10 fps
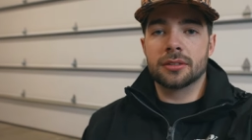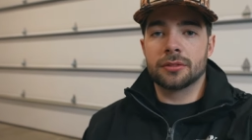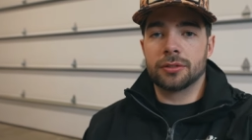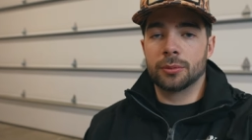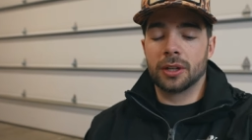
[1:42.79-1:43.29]

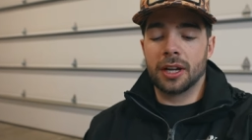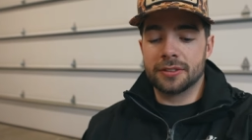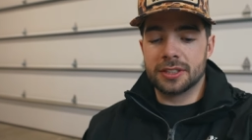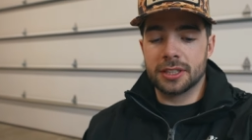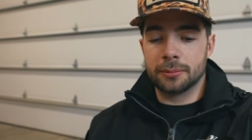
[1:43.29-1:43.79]
from what
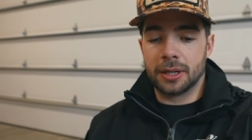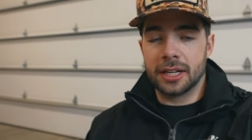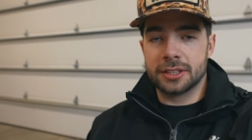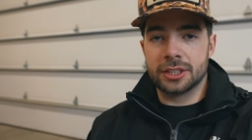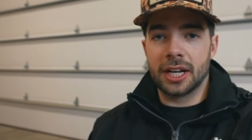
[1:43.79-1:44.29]
I've seen
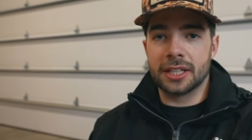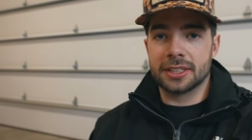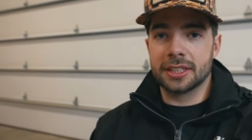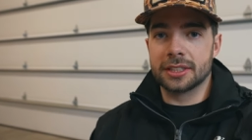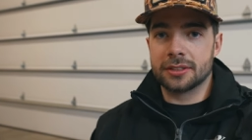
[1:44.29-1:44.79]
Brad's
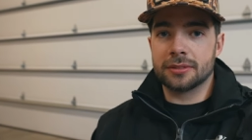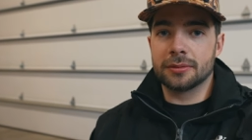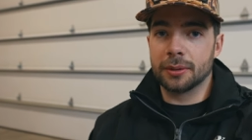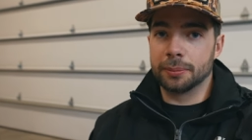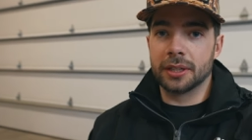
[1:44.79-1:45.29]
chassis,
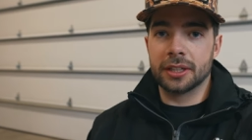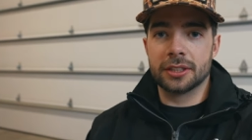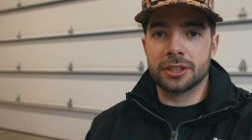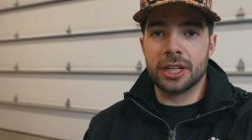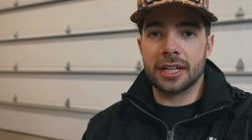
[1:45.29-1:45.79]
it's a pretty
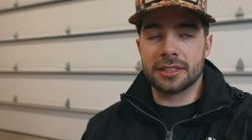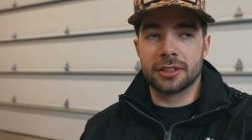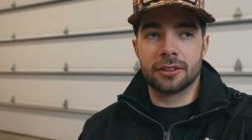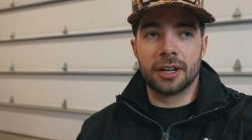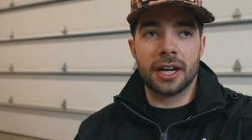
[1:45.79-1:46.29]
good chassis
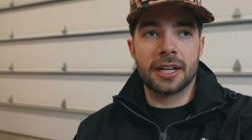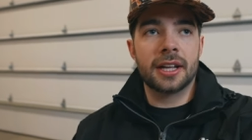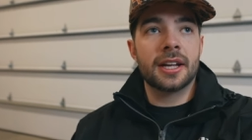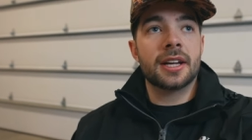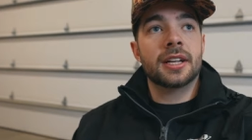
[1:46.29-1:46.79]
to ride.
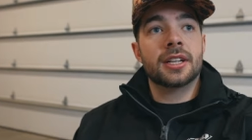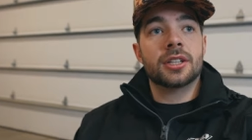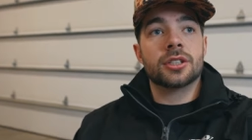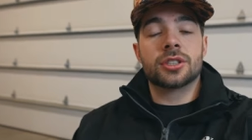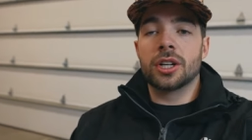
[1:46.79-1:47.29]

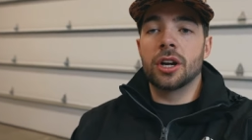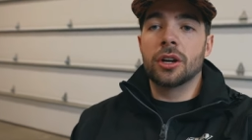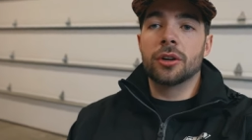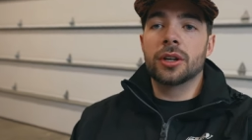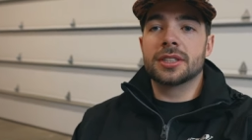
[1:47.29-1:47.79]

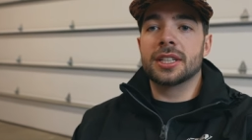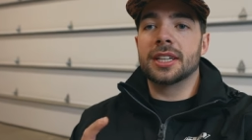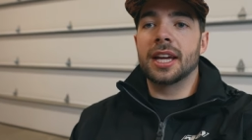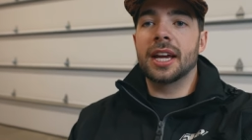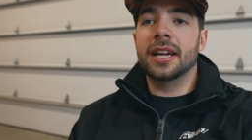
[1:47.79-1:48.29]
So
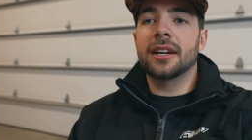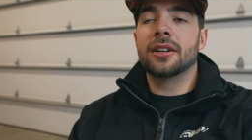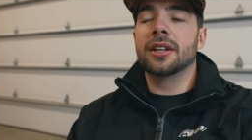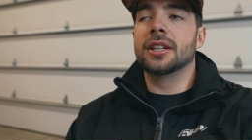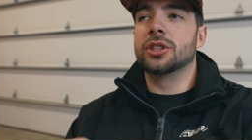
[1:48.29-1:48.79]
today
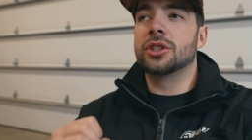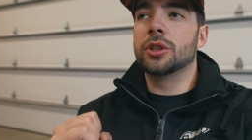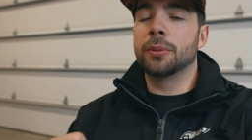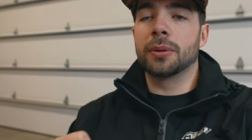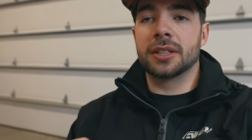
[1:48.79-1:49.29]
is
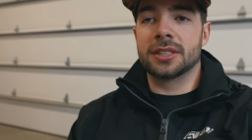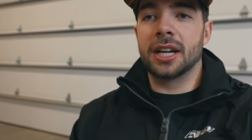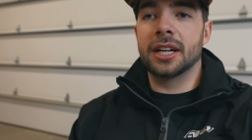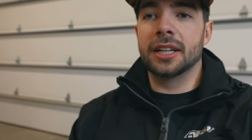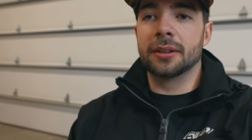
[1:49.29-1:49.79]
super
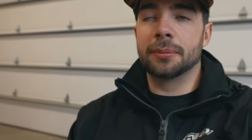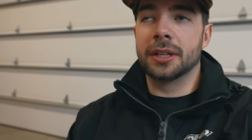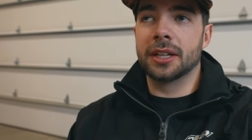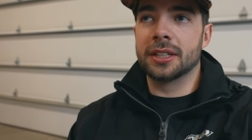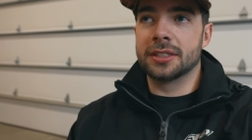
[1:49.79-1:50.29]
exciting
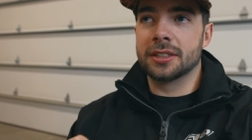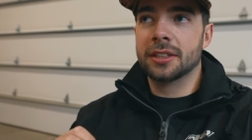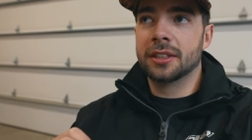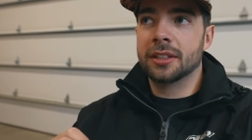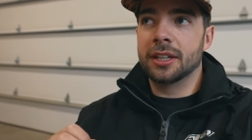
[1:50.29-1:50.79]
because
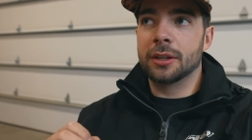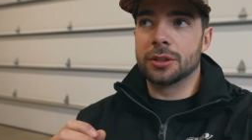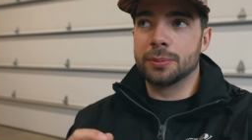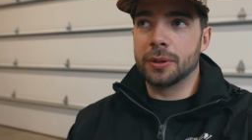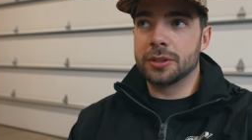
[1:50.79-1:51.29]
it
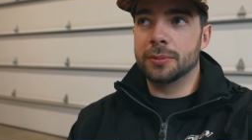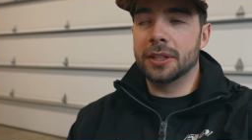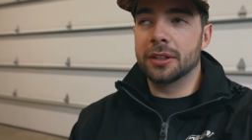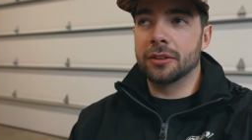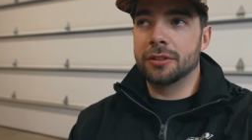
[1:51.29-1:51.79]
was supposed to
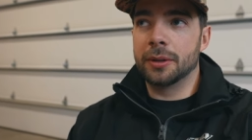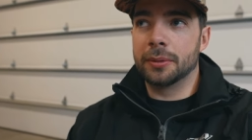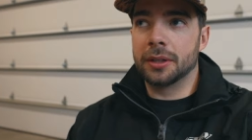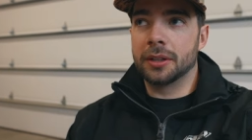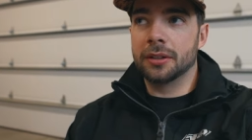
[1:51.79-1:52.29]
be in
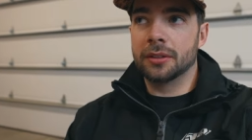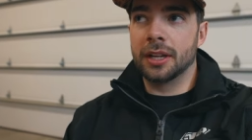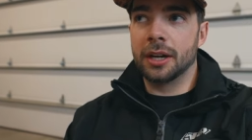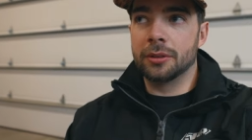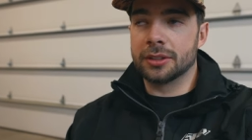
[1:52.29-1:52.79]
November.
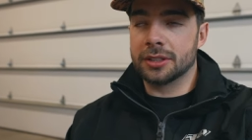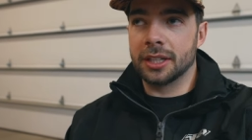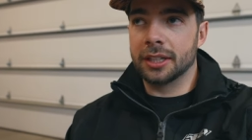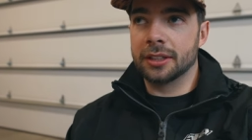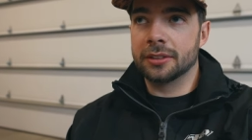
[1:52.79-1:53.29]
Now it's
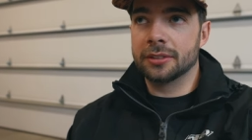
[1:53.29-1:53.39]
like